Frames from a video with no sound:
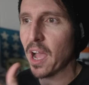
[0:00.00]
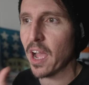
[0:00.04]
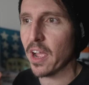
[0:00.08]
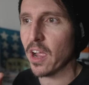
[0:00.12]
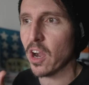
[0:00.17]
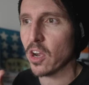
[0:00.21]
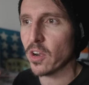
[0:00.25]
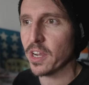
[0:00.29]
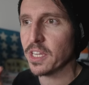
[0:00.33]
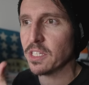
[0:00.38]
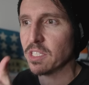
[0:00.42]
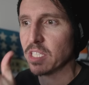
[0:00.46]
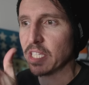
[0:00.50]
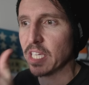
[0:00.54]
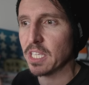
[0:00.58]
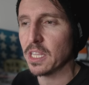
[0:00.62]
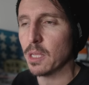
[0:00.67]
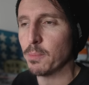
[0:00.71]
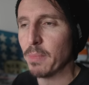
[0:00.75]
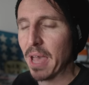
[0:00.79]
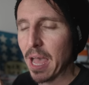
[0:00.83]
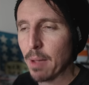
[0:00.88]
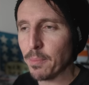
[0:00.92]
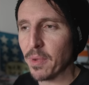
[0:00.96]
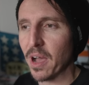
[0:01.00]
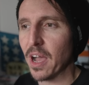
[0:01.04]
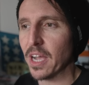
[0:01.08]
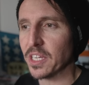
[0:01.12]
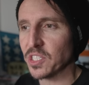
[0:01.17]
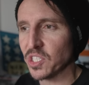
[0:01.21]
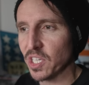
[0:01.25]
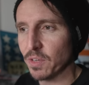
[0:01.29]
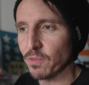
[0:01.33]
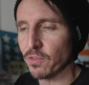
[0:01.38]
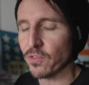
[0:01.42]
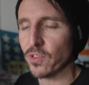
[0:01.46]
IRND in the matte
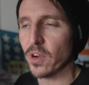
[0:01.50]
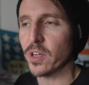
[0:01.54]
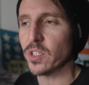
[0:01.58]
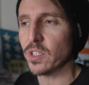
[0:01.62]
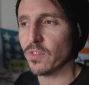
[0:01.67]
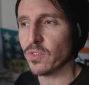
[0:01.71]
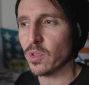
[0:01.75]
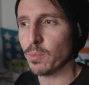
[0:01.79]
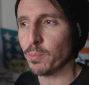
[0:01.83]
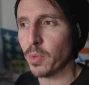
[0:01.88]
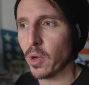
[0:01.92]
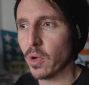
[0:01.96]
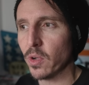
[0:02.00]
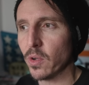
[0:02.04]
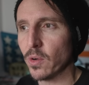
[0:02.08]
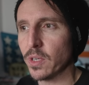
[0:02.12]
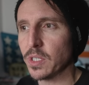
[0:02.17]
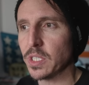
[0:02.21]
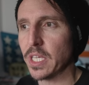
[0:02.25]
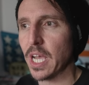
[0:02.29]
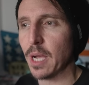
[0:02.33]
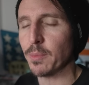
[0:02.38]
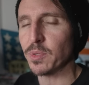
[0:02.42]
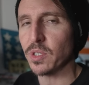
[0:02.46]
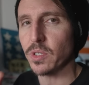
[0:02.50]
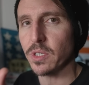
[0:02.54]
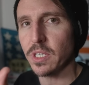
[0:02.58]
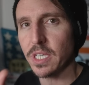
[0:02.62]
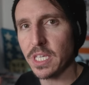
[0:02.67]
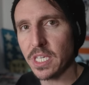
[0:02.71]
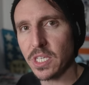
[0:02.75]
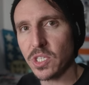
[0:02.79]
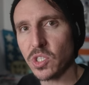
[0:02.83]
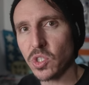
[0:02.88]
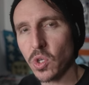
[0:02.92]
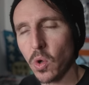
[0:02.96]
box in front of the POCO adapter
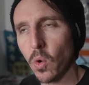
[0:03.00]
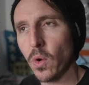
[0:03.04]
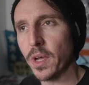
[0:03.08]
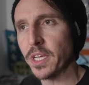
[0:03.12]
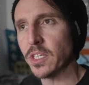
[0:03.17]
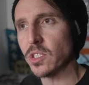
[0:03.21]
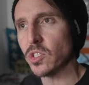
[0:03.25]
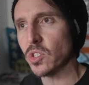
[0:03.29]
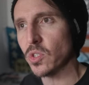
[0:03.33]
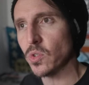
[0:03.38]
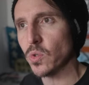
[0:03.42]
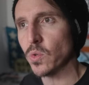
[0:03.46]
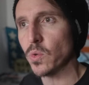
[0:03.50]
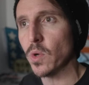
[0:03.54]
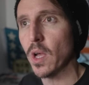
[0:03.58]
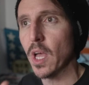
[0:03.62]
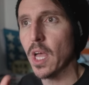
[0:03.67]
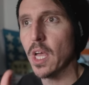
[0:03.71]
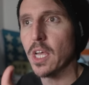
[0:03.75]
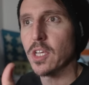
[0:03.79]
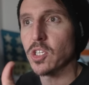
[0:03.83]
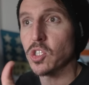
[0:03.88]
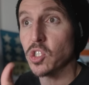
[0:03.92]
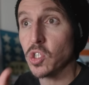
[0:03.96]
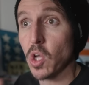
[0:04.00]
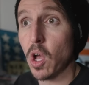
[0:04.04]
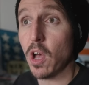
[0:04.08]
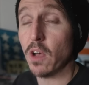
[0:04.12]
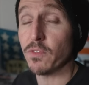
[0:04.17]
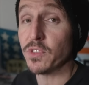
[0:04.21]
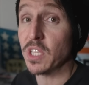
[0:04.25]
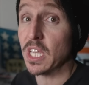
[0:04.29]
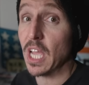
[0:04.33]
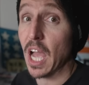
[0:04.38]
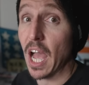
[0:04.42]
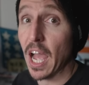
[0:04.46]
is going to
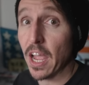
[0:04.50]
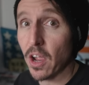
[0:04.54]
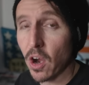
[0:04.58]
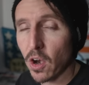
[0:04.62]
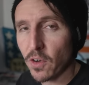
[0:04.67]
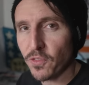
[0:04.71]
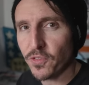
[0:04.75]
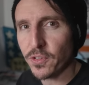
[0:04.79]
solve the IR